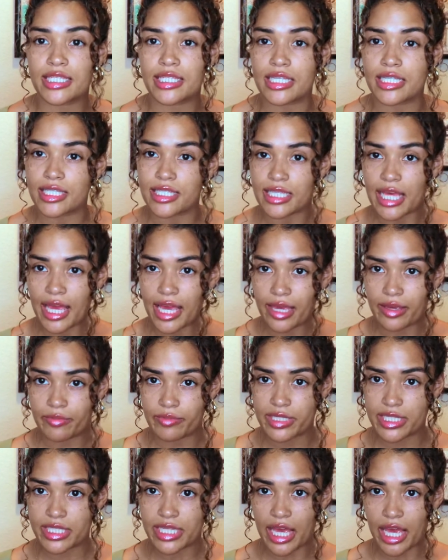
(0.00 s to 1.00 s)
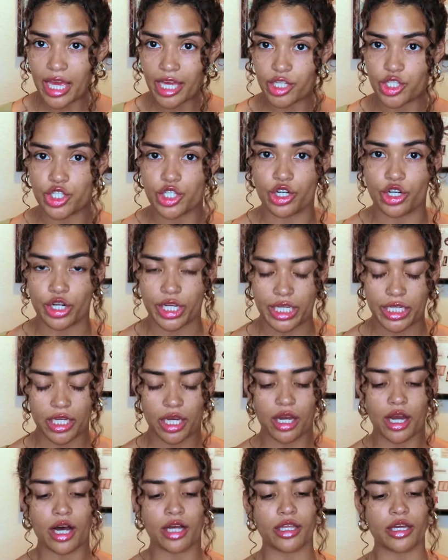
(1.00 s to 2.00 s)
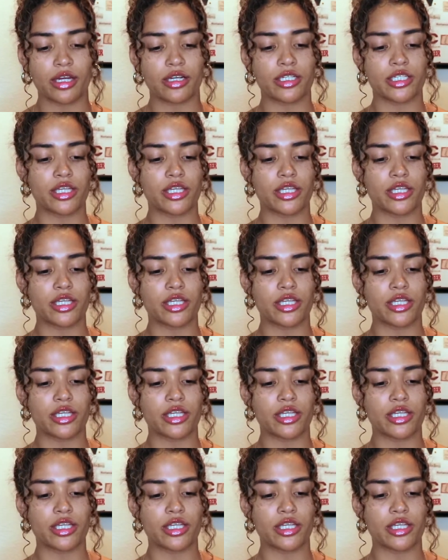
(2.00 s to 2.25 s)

the same sage green color.